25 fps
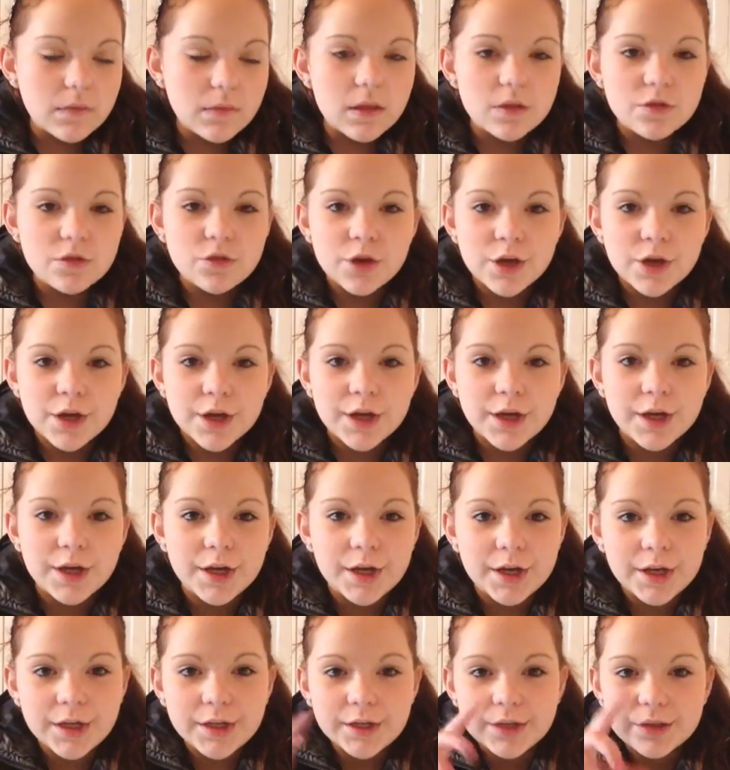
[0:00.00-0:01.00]

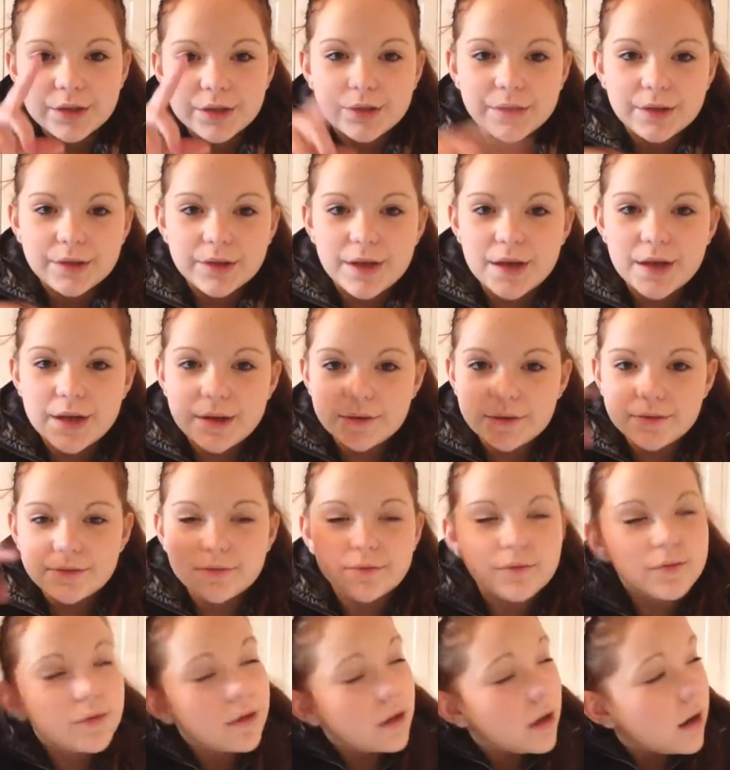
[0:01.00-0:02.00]
the
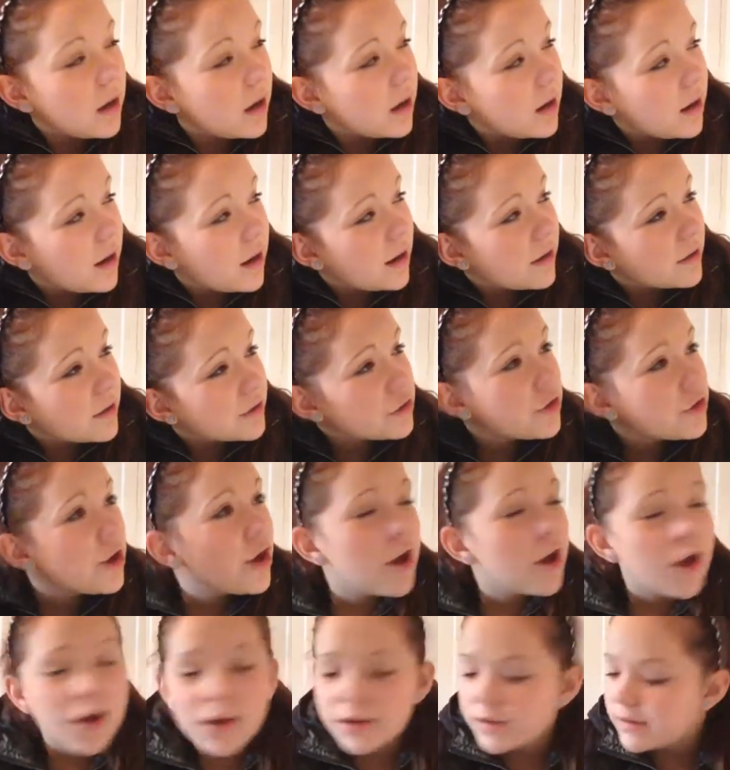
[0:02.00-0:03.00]
are
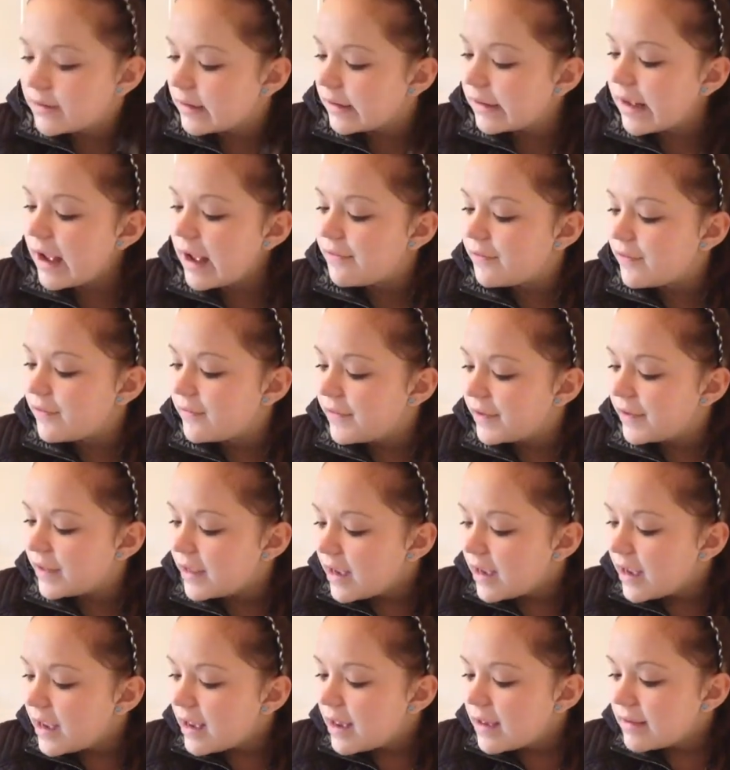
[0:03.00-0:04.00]
nerds and everything.
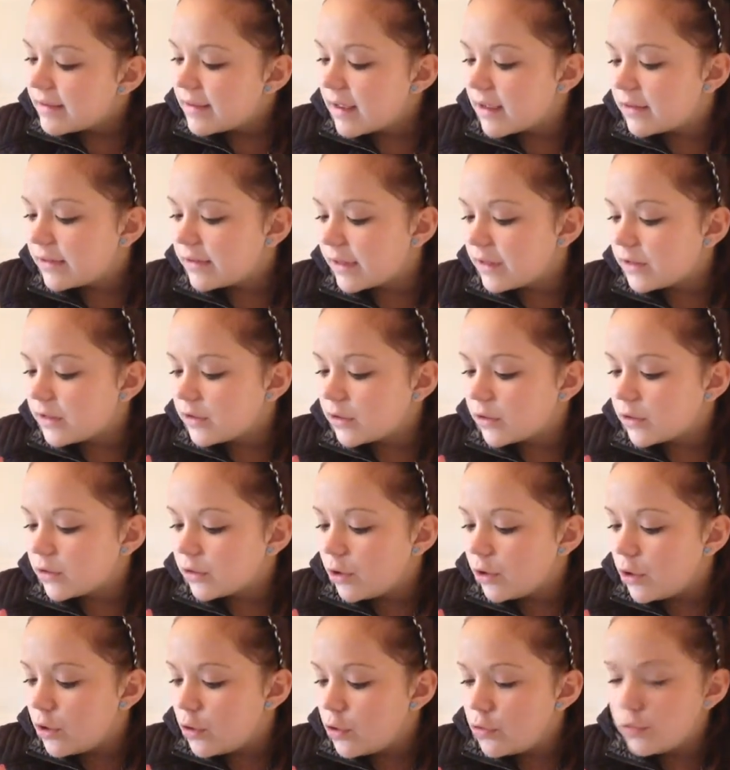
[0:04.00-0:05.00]
Sounds like
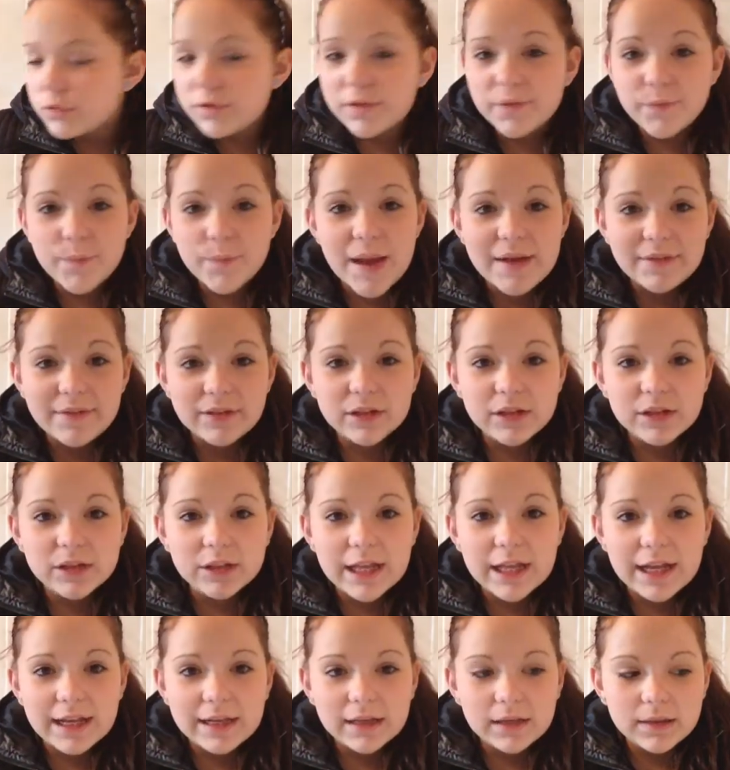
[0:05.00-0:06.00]
loads of America,
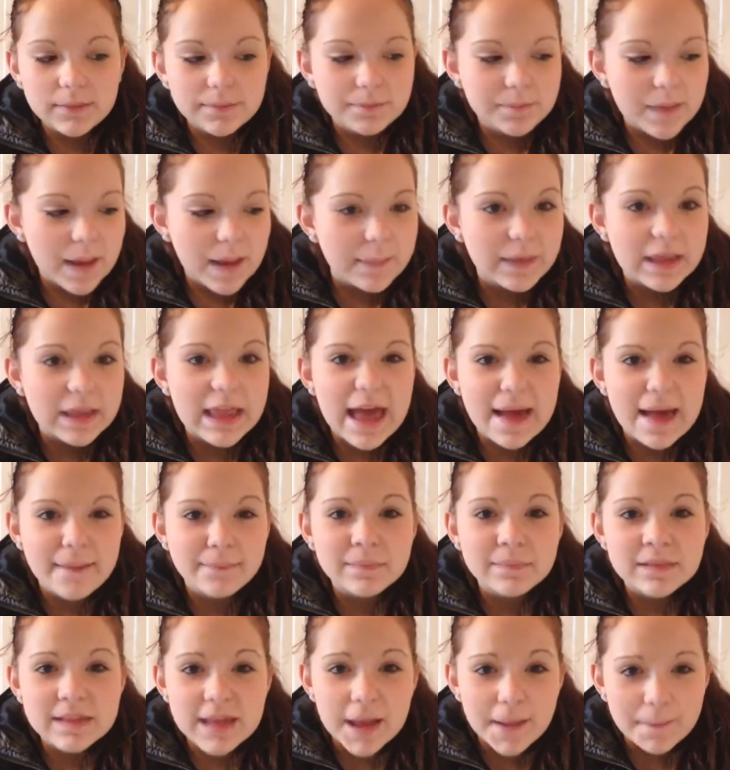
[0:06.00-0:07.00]
like
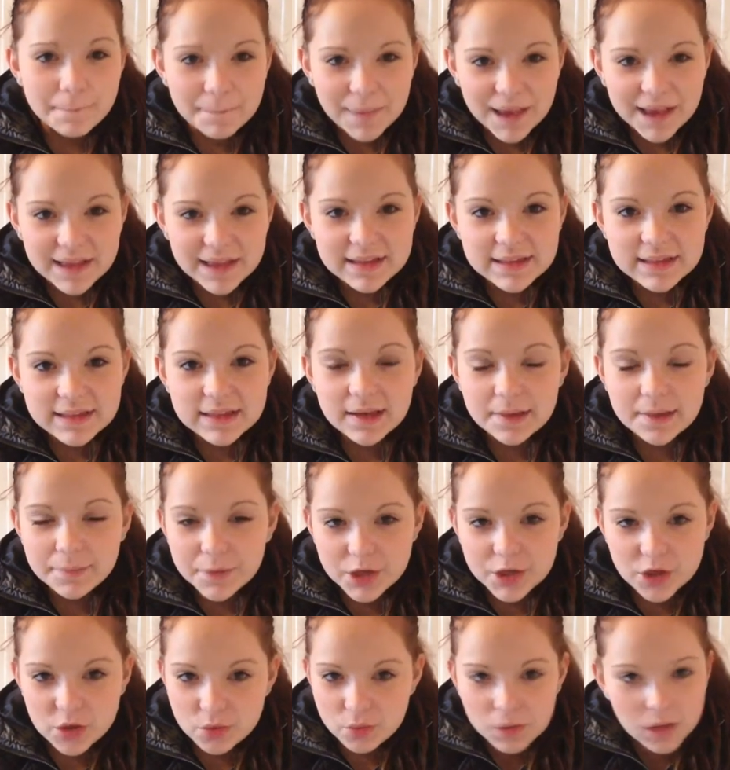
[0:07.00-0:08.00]
M&M's that mint,
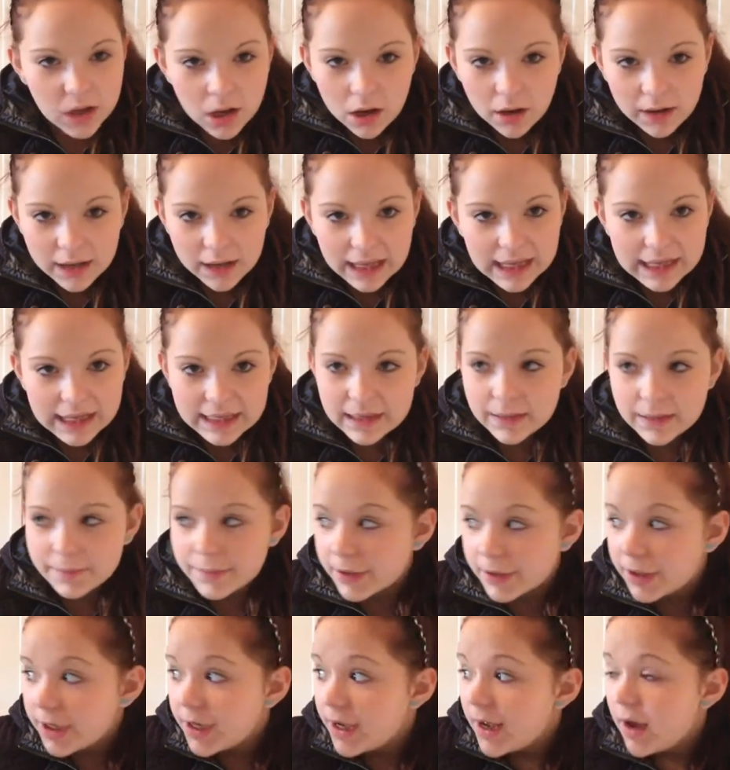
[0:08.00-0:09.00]
which we can't get here,
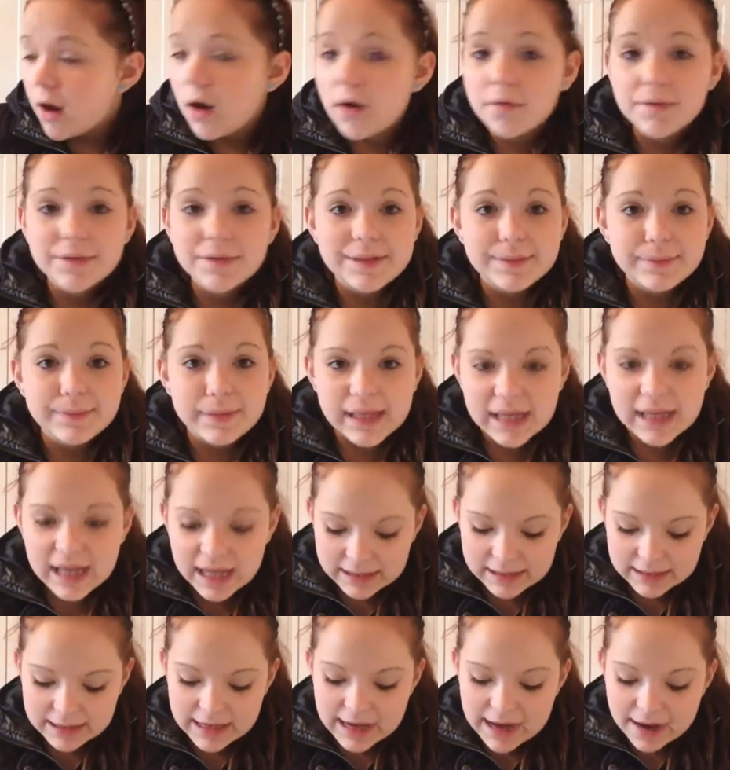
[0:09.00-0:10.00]
but obviously we
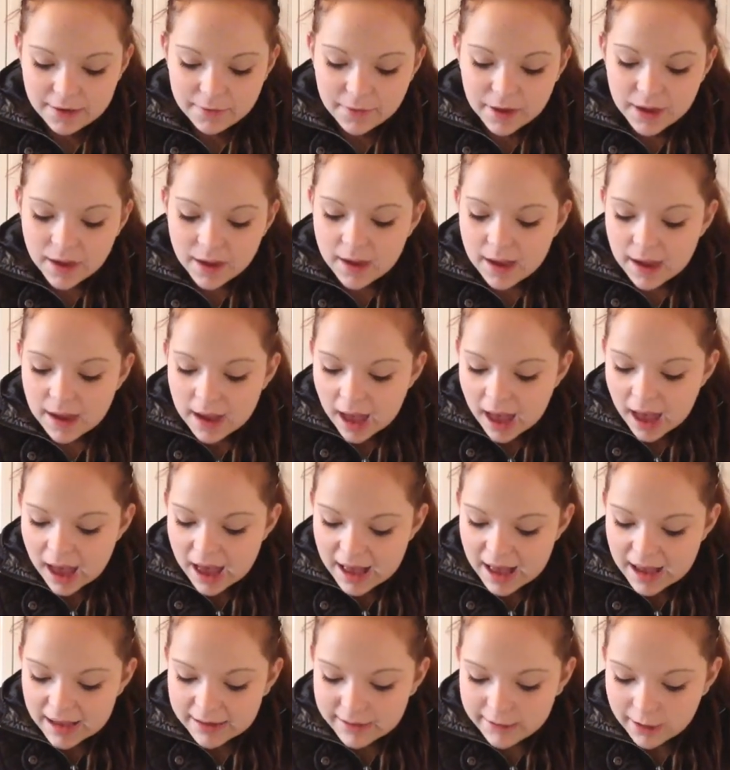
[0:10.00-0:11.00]
can now.
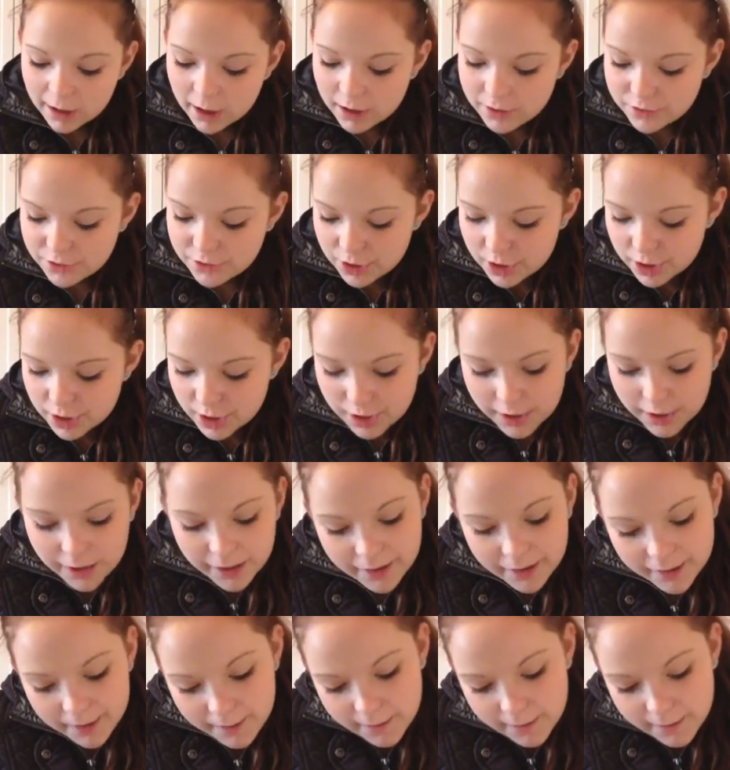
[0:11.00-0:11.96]
I got the